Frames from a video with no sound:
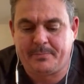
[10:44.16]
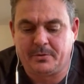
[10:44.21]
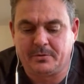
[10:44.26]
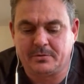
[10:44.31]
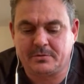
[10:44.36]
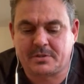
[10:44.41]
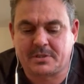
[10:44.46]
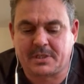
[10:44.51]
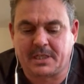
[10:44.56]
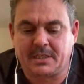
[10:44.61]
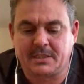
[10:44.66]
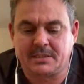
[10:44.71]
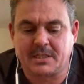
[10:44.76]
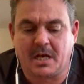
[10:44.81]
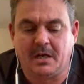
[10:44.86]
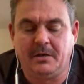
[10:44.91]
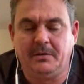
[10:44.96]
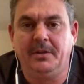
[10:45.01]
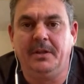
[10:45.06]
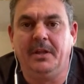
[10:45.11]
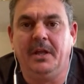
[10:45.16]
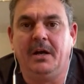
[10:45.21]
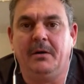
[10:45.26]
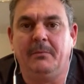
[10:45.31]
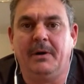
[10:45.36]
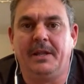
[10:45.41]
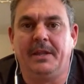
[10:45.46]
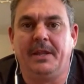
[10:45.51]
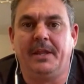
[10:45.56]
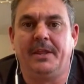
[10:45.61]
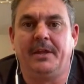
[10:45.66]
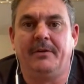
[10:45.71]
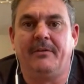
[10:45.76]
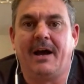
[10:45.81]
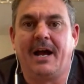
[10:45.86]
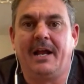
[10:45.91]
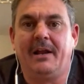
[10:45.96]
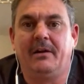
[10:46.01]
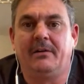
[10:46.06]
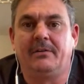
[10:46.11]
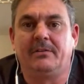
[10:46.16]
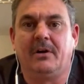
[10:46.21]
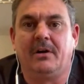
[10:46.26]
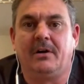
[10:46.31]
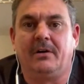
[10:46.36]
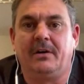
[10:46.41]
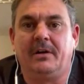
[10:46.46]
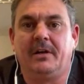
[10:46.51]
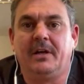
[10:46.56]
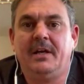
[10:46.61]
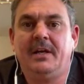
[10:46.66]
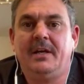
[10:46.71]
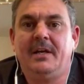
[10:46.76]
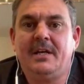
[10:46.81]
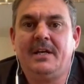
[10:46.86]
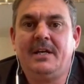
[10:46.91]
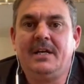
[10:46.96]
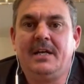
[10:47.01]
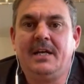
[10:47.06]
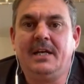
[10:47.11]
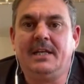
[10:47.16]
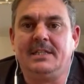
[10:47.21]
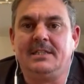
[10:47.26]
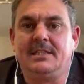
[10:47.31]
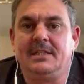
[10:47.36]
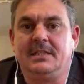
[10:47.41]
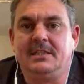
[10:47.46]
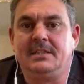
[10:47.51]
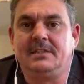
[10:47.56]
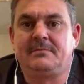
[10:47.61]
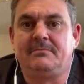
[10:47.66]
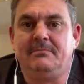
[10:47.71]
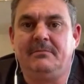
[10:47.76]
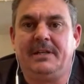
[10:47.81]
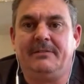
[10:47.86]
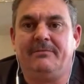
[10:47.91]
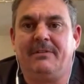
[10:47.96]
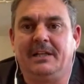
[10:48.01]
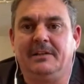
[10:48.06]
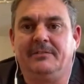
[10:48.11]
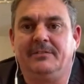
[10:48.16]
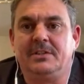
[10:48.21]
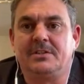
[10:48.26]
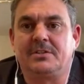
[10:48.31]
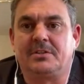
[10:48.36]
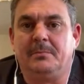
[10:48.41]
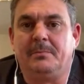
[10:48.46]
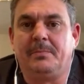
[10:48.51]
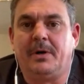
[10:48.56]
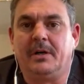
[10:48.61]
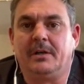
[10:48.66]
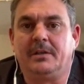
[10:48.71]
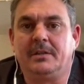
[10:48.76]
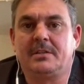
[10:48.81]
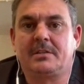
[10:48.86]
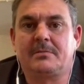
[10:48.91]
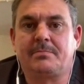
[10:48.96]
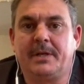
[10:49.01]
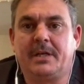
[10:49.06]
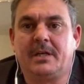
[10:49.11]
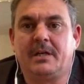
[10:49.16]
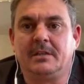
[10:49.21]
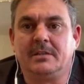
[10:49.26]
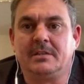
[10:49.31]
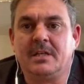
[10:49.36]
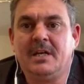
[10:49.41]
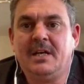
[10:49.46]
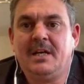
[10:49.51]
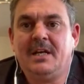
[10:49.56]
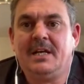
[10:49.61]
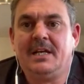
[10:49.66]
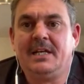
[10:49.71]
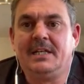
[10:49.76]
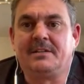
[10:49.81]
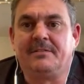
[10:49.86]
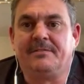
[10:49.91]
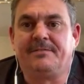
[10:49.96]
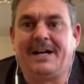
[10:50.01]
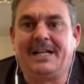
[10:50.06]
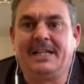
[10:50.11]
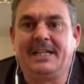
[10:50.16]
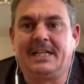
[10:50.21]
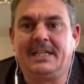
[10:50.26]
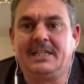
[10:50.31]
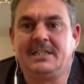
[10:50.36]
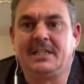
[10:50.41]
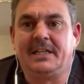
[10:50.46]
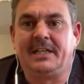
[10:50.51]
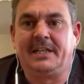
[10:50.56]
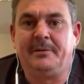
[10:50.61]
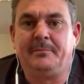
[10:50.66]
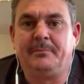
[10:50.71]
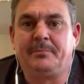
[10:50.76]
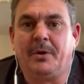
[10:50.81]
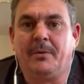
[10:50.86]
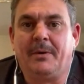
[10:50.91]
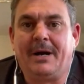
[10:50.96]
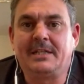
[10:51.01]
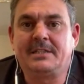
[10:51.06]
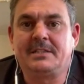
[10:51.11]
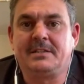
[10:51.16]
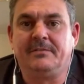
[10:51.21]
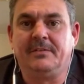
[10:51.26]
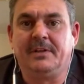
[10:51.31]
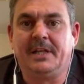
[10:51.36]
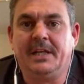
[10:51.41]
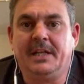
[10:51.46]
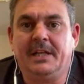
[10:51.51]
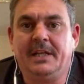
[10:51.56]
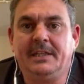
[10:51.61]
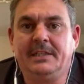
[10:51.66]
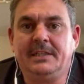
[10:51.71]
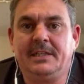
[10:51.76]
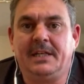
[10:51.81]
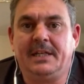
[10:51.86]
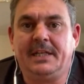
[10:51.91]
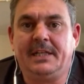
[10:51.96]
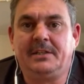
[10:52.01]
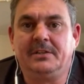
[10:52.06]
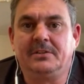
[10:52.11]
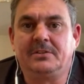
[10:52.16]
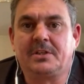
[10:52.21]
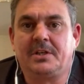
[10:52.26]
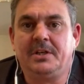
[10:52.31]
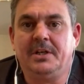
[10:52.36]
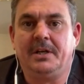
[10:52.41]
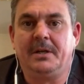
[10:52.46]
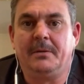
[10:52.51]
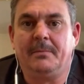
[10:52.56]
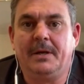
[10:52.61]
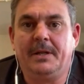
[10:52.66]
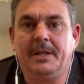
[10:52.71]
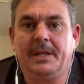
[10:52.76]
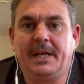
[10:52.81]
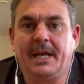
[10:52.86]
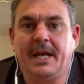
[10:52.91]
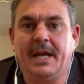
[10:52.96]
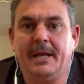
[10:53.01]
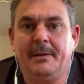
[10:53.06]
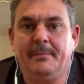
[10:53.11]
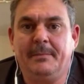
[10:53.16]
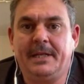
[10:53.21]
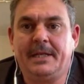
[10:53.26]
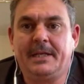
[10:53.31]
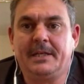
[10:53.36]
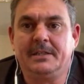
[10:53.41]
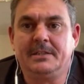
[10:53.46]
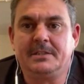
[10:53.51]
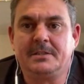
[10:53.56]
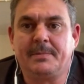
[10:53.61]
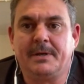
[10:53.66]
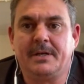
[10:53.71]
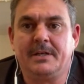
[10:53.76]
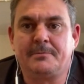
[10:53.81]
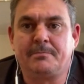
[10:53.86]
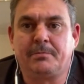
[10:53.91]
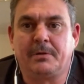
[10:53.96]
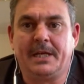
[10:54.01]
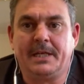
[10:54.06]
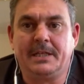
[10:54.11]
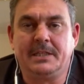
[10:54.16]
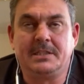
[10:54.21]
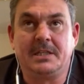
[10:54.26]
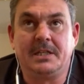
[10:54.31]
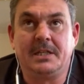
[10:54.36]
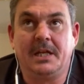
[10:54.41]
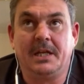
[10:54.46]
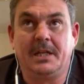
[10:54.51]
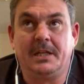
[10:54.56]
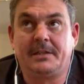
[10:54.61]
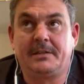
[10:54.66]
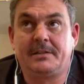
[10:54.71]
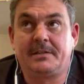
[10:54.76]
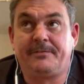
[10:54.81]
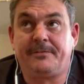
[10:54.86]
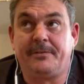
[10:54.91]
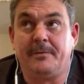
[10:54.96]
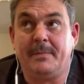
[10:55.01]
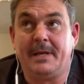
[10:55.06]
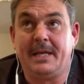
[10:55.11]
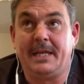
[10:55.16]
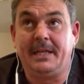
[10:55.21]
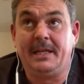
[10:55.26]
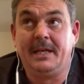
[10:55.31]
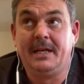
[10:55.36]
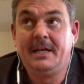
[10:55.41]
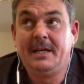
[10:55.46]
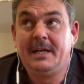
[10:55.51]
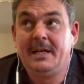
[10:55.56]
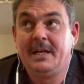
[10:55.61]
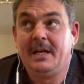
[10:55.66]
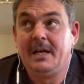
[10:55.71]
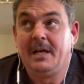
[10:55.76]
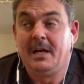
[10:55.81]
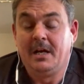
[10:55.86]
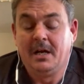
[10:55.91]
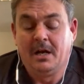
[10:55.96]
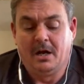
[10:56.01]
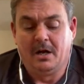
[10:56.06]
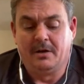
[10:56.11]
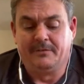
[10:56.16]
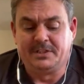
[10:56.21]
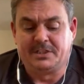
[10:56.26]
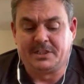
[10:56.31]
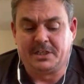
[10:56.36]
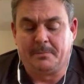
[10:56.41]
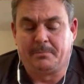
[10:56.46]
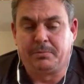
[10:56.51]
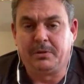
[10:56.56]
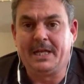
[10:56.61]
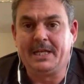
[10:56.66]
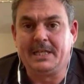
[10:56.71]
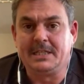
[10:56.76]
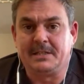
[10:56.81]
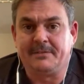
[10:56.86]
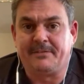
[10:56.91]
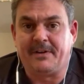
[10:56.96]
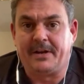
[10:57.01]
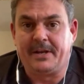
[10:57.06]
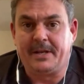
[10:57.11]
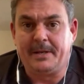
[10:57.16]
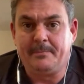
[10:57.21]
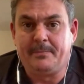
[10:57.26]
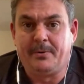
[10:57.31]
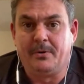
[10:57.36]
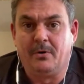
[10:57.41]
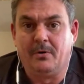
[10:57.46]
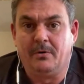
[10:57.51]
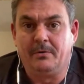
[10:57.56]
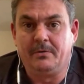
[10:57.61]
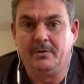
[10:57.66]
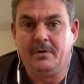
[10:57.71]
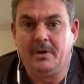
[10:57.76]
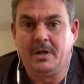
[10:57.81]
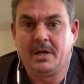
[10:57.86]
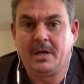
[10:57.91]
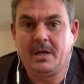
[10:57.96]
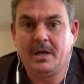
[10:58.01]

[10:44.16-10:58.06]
puts things out there, whether they're right or wrong, is irrelevant at some points, because it's the fact that he's thinking proactively and he does care about the game and he cares about his players. And for me, obviously the players are very important,